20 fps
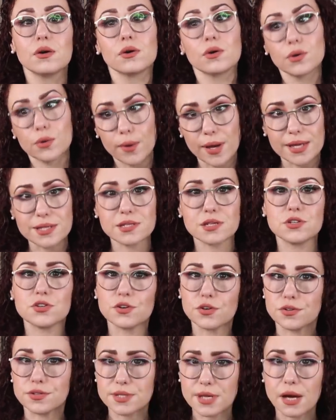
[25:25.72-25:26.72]
who, as it
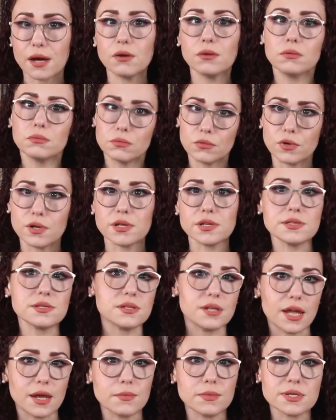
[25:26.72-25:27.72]
turns out, was
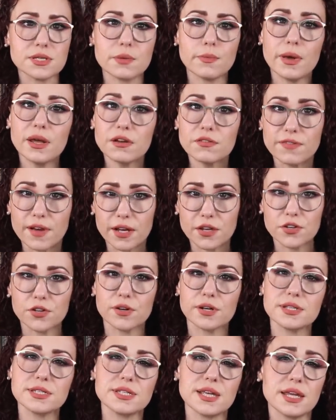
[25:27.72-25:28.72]
named as a benefactor
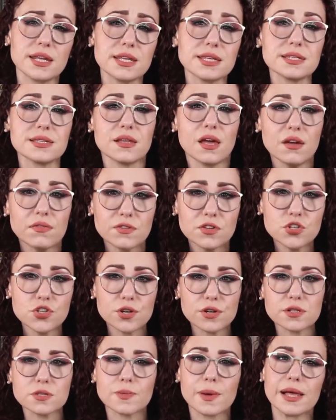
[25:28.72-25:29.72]
on Sandy's life
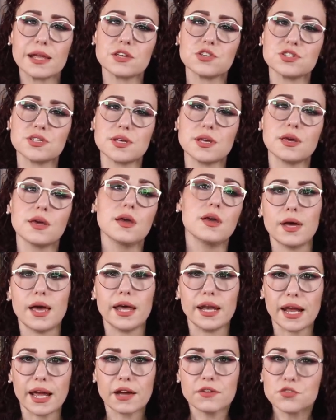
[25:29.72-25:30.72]
insurance policy.
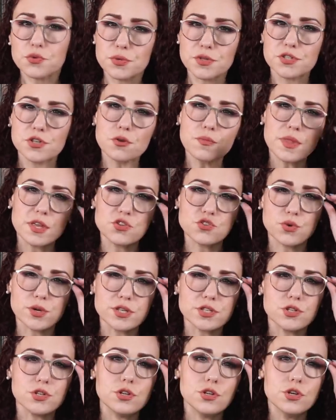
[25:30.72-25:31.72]
And I have to assume that
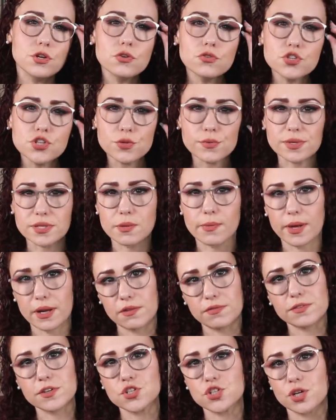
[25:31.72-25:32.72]
Joyce knew she was the
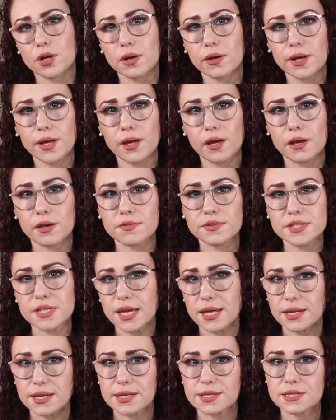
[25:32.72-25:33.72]
beneficiary of
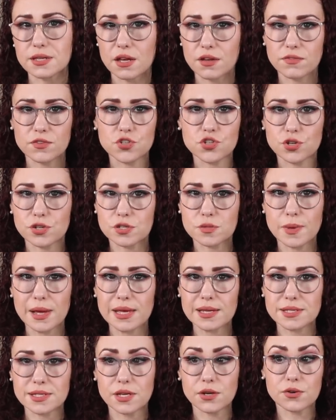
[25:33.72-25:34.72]
Sandy's life insurance
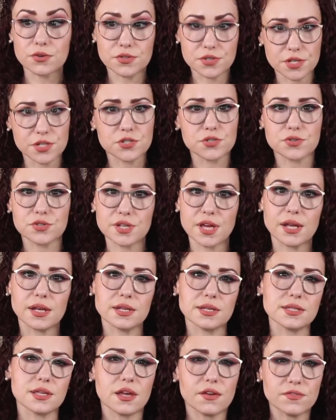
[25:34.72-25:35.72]
policy, her sister
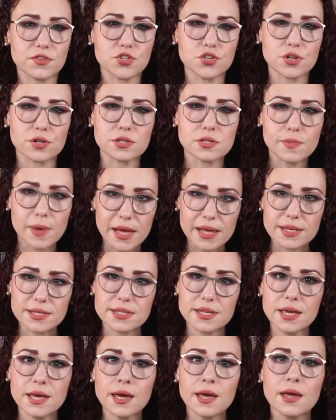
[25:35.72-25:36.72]
Sandy's life insurance
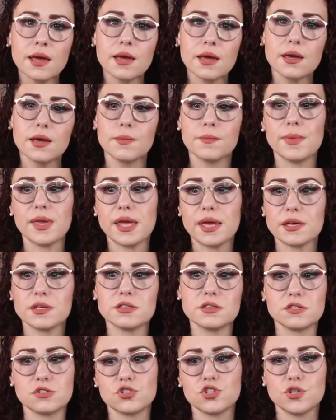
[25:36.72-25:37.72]
policy,
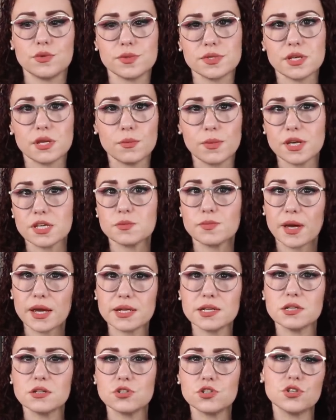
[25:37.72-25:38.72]
because she was going to be
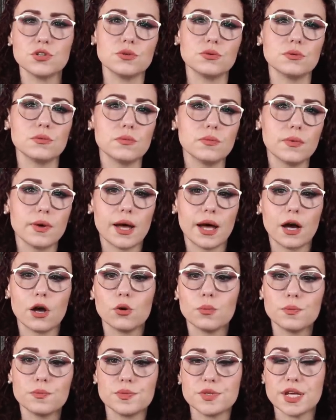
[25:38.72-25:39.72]
expected to
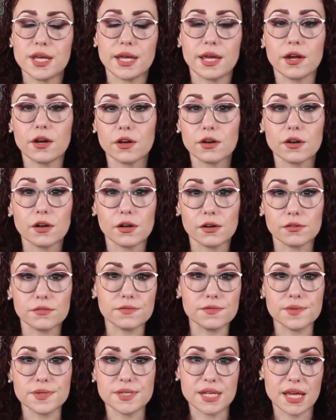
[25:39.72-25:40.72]
help take care of
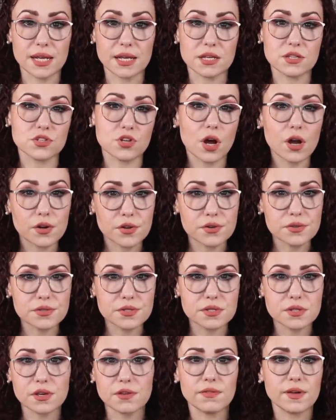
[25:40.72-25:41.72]
Sandy's
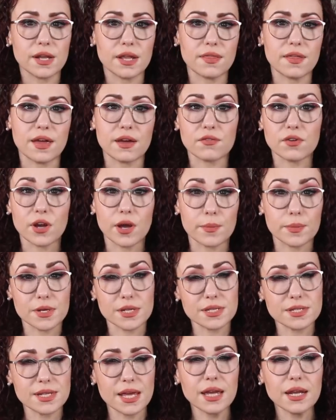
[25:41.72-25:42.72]
daughters if anything ever happened to
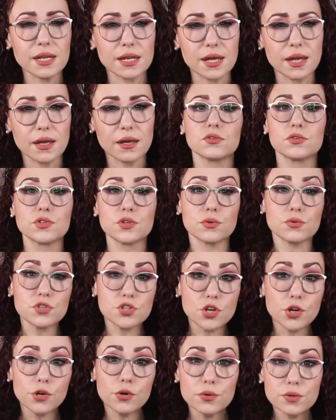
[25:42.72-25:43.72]
Sandy. So,
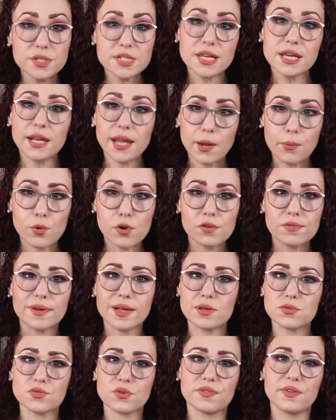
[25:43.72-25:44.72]
two DNA
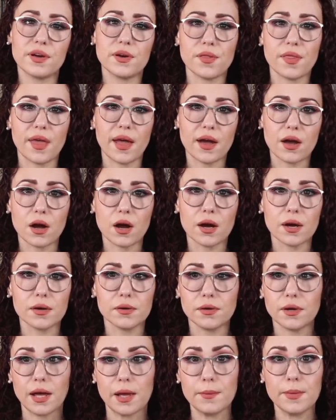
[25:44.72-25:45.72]
profiles were found in that car.
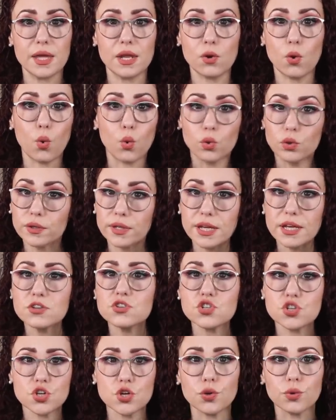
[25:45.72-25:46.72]
I mean, only
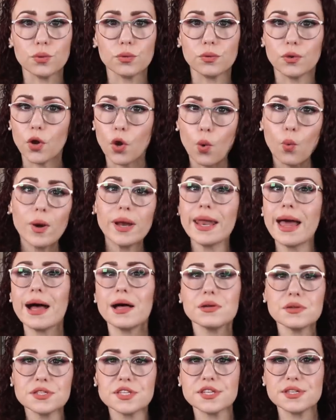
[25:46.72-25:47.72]
two. No one
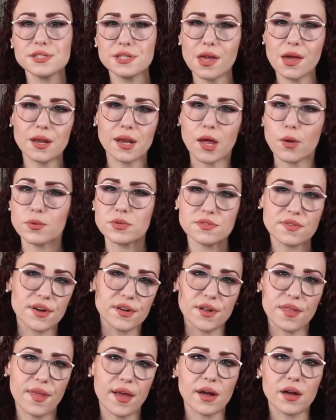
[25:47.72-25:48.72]
else's DNA was
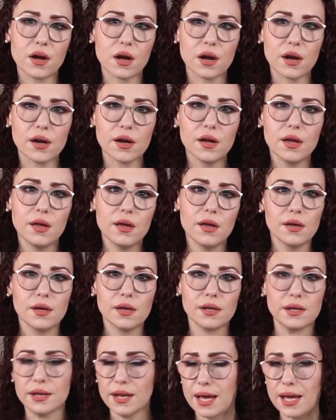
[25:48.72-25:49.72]
found in that car
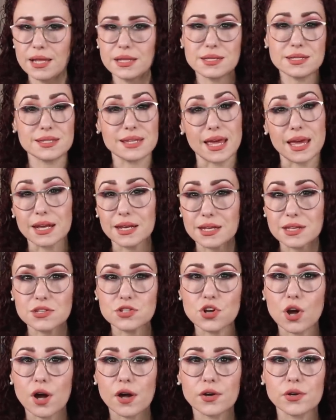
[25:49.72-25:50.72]
not Sandy's
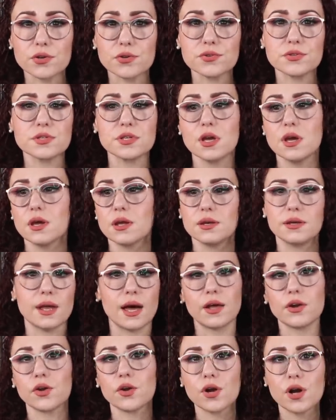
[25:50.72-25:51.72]
daughters,
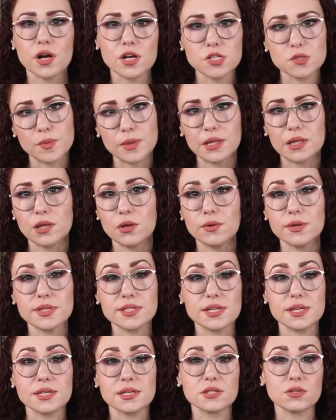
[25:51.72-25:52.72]
not her husband
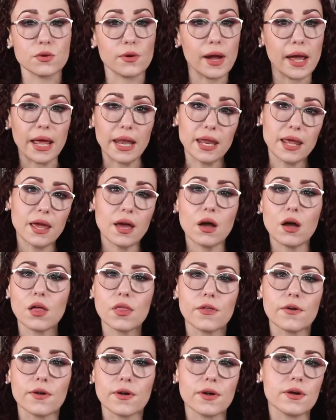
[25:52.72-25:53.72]
Lewis's, or any
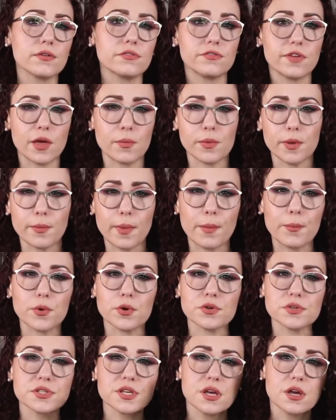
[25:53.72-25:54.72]
other family
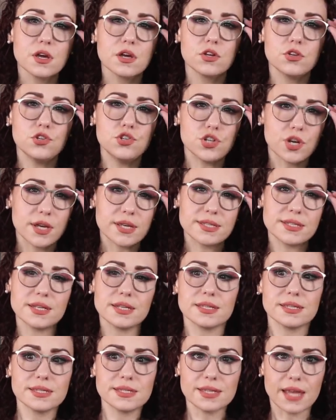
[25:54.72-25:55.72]
members, just
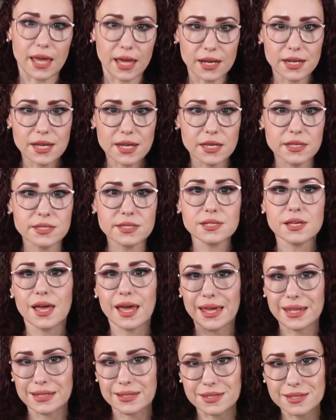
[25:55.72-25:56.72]
Sandy's
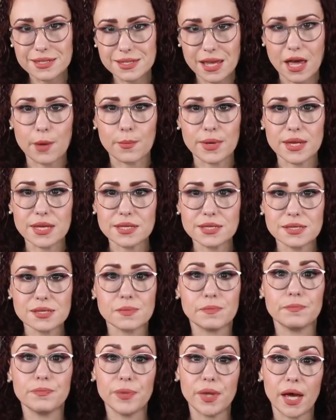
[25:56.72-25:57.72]
and Sammy's.
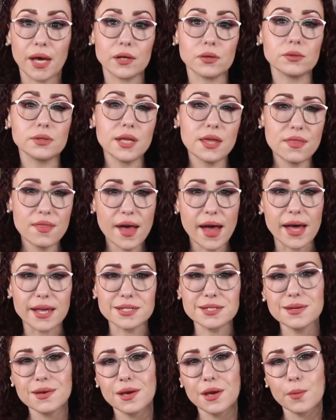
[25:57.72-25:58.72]
Not only
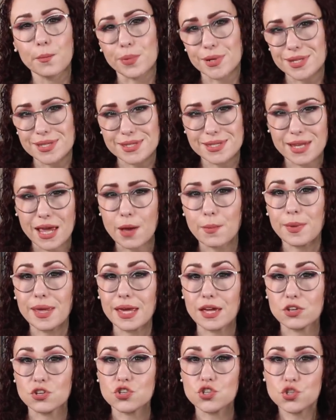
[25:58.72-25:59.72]
that, but Sammy
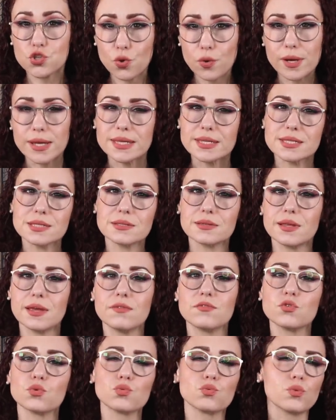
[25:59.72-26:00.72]
and Joyce
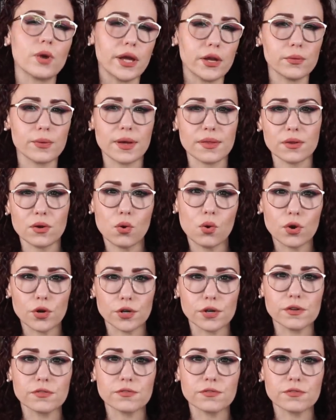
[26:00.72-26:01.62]
lived right around the corner